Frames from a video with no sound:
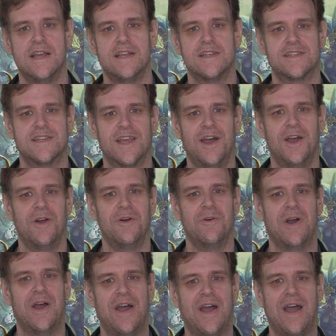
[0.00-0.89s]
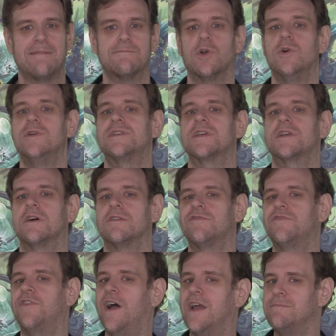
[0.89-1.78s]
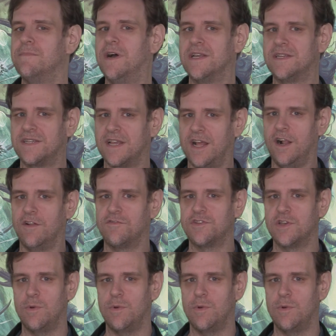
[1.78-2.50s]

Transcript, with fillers: So uh, I'm going to confine myself